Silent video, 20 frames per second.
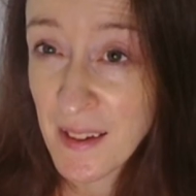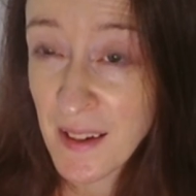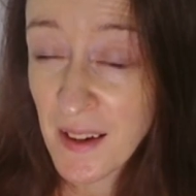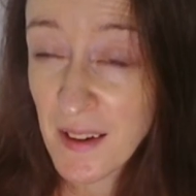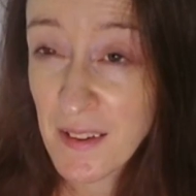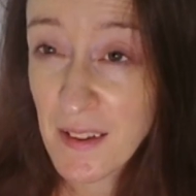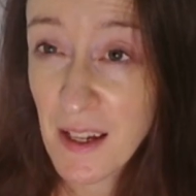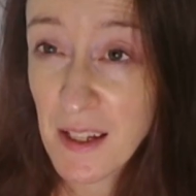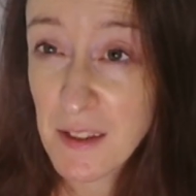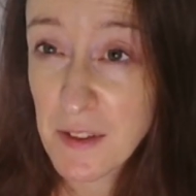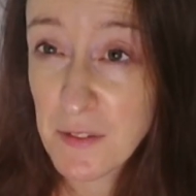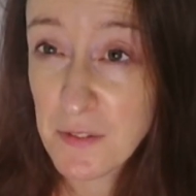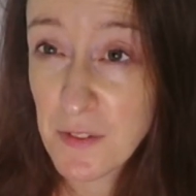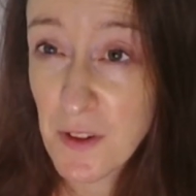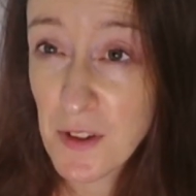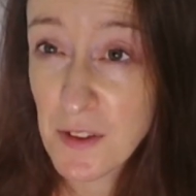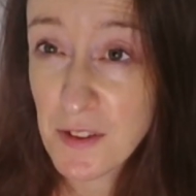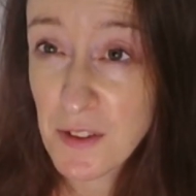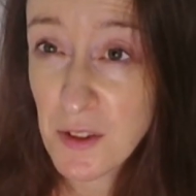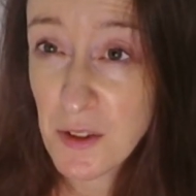Okay, the
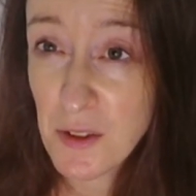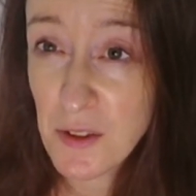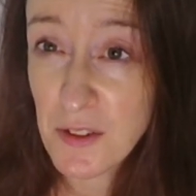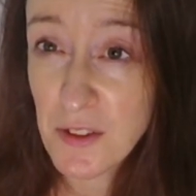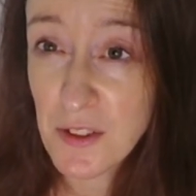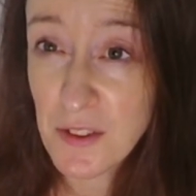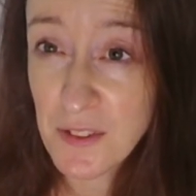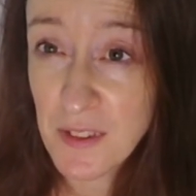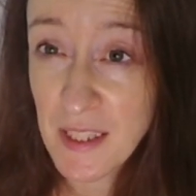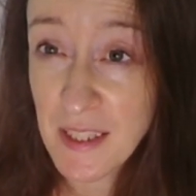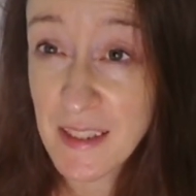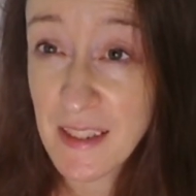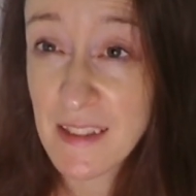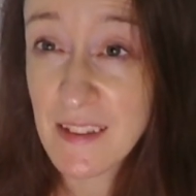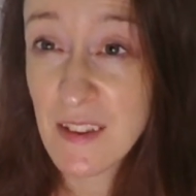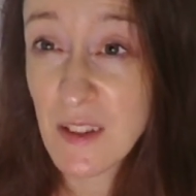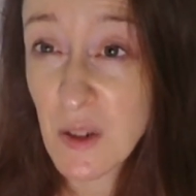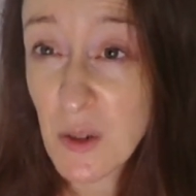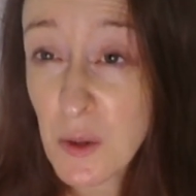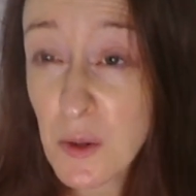first chord you need is
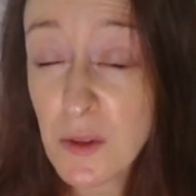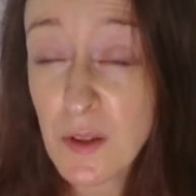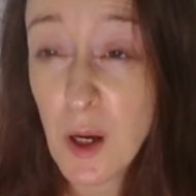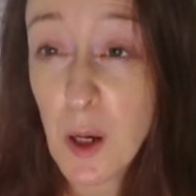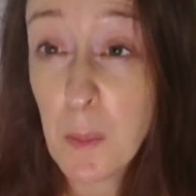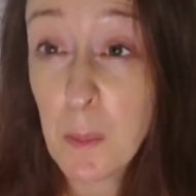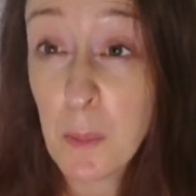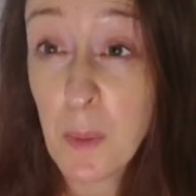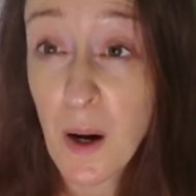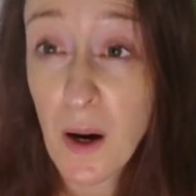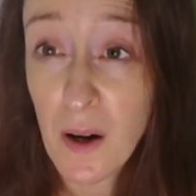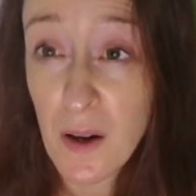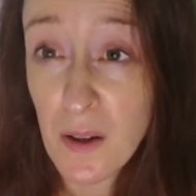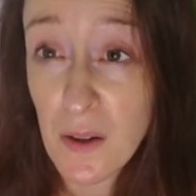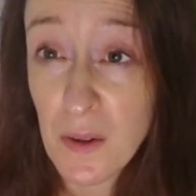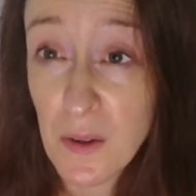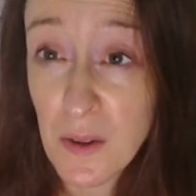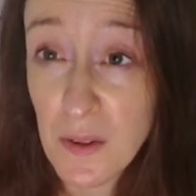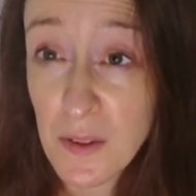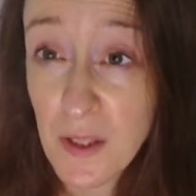called a bar
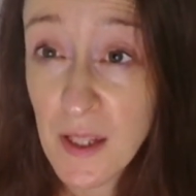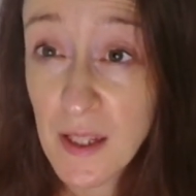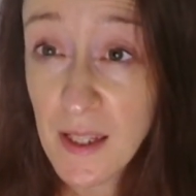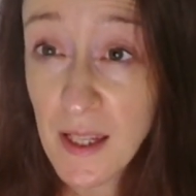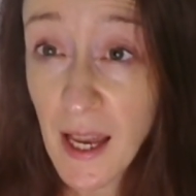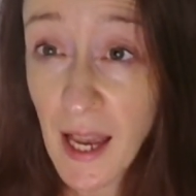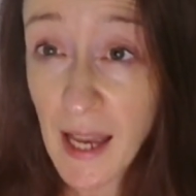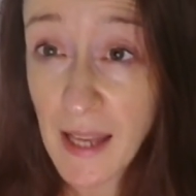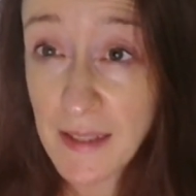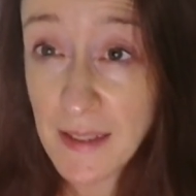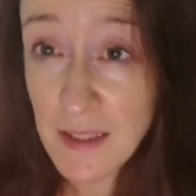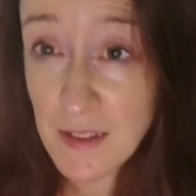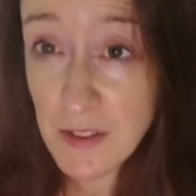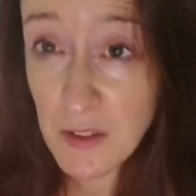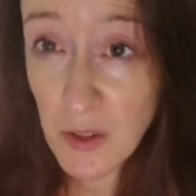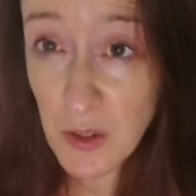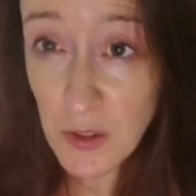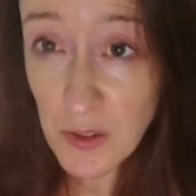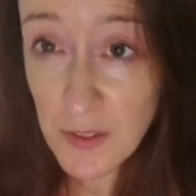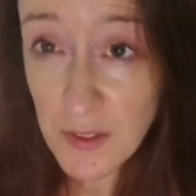chord. And it's
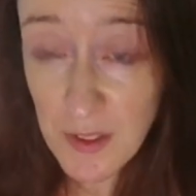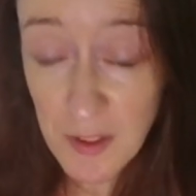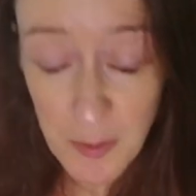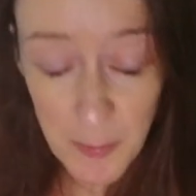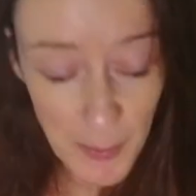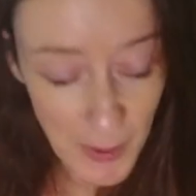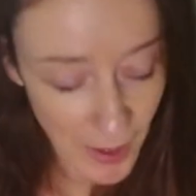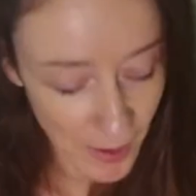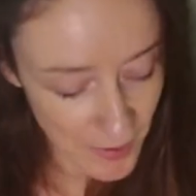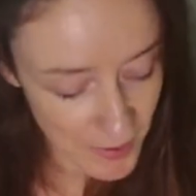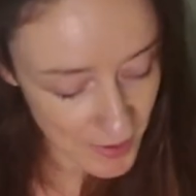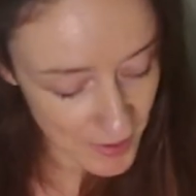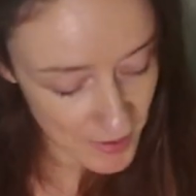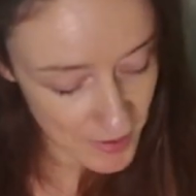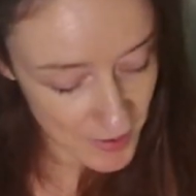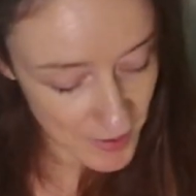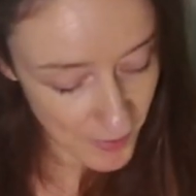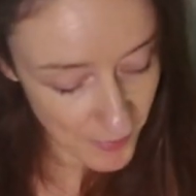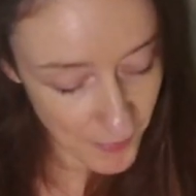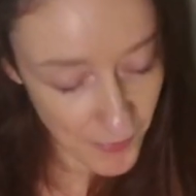called this because it's
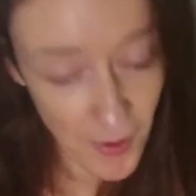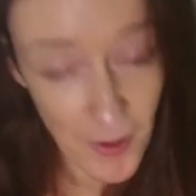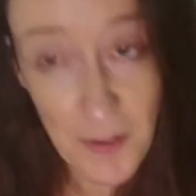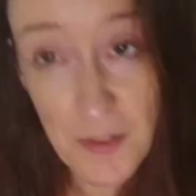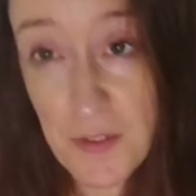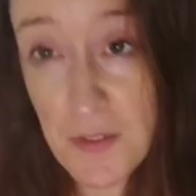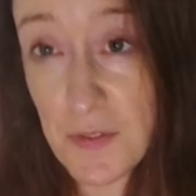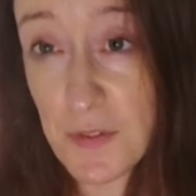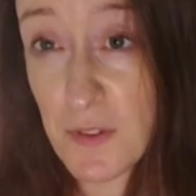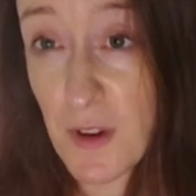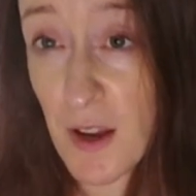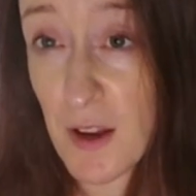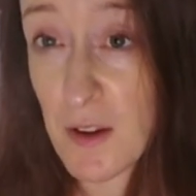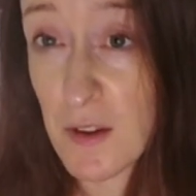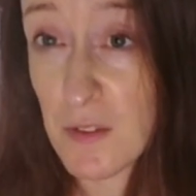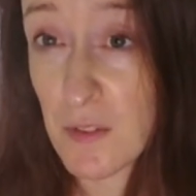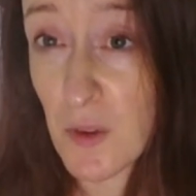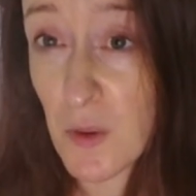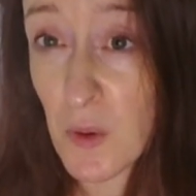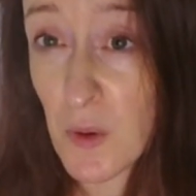the first fret
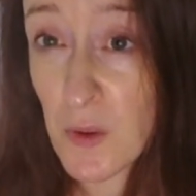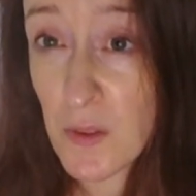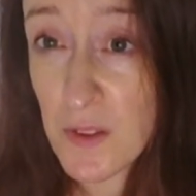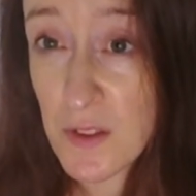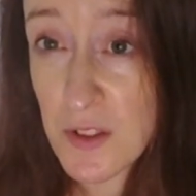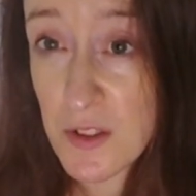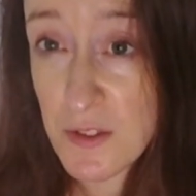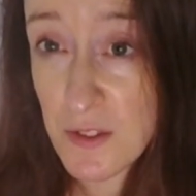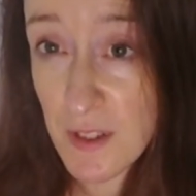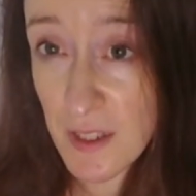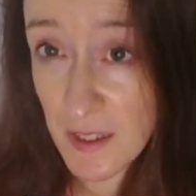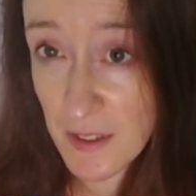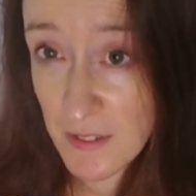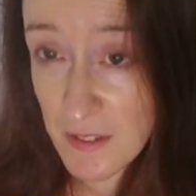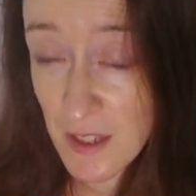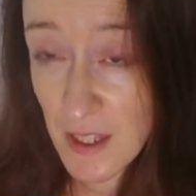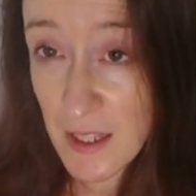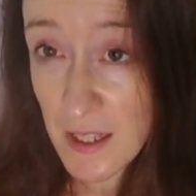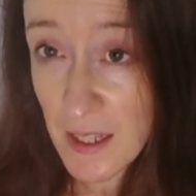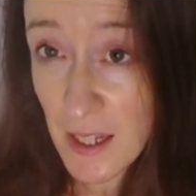of all the
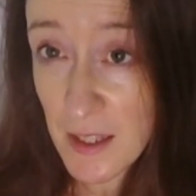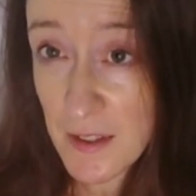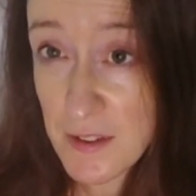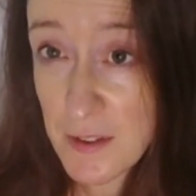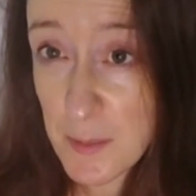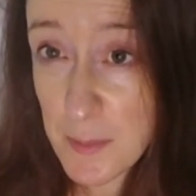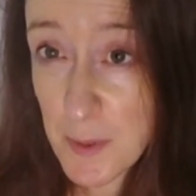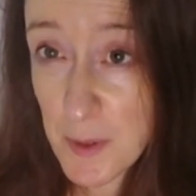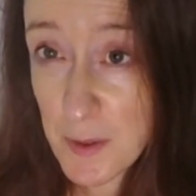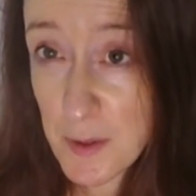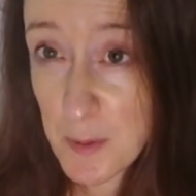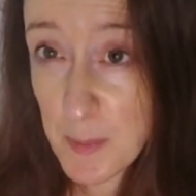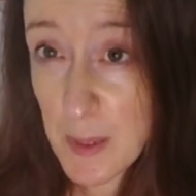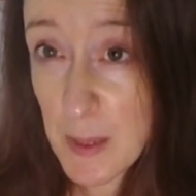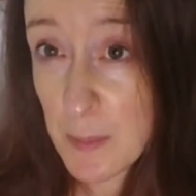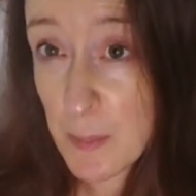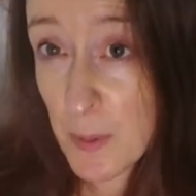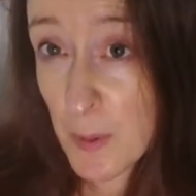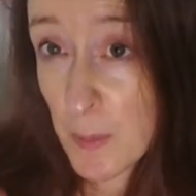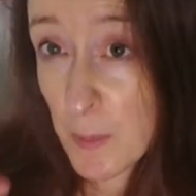strings. And sometimes
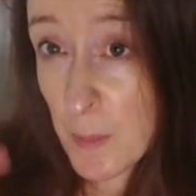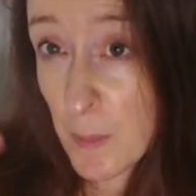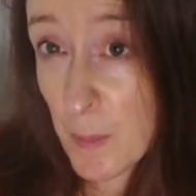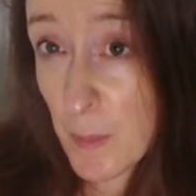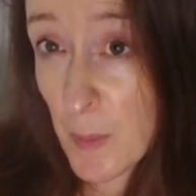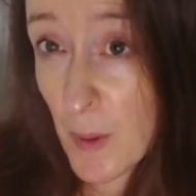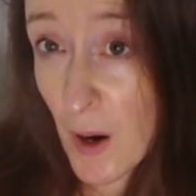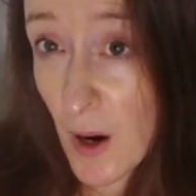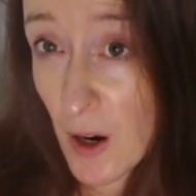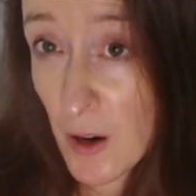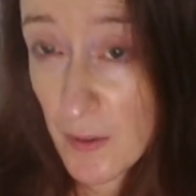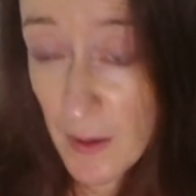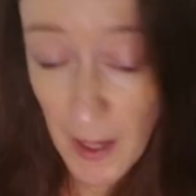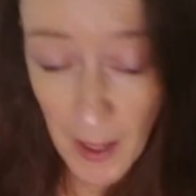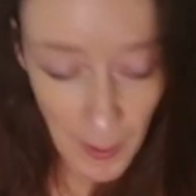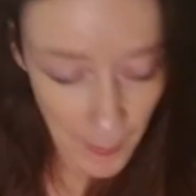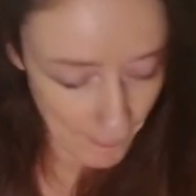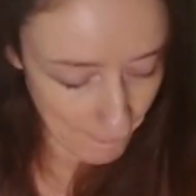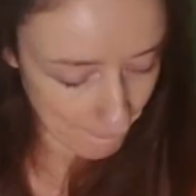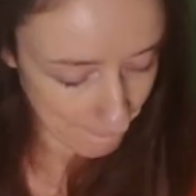people bar
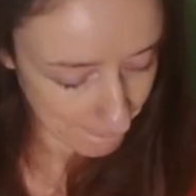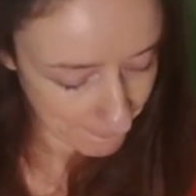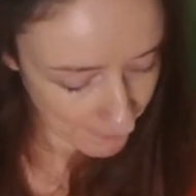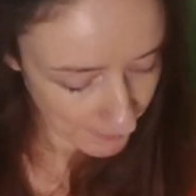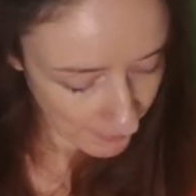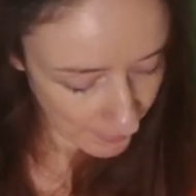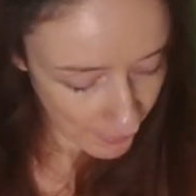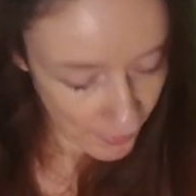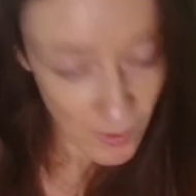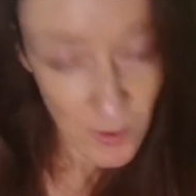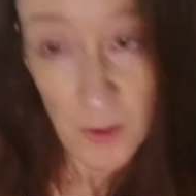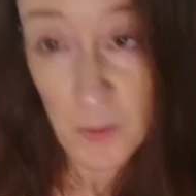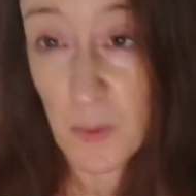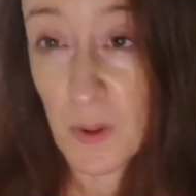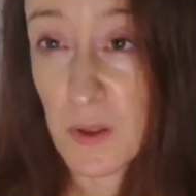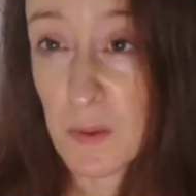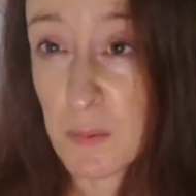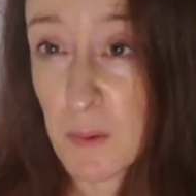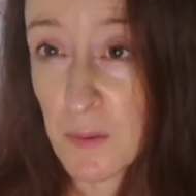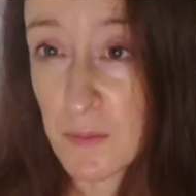it
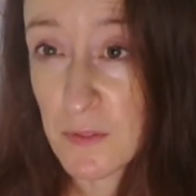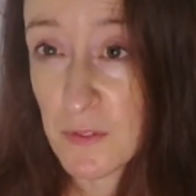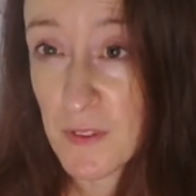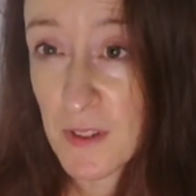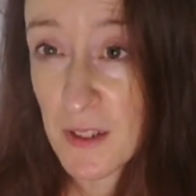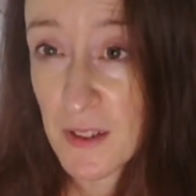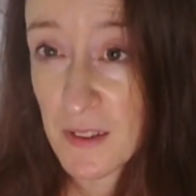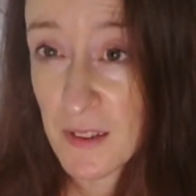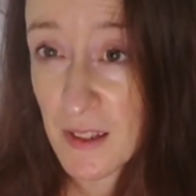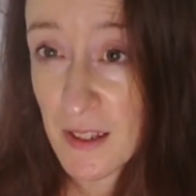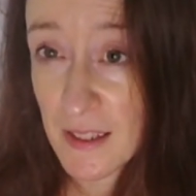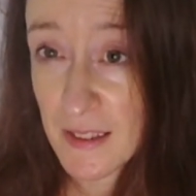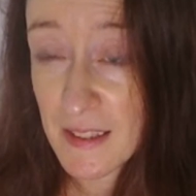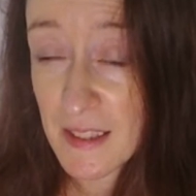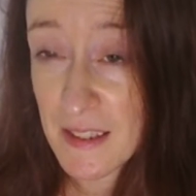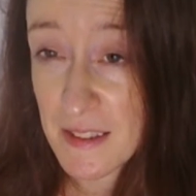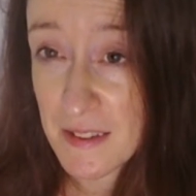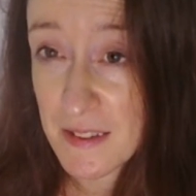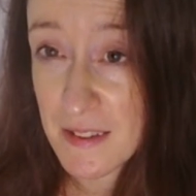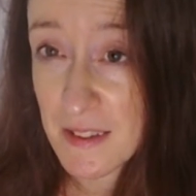with one finger like
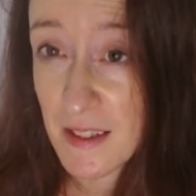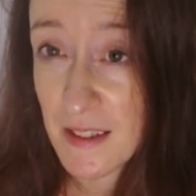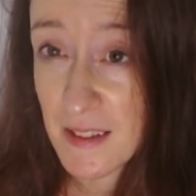this.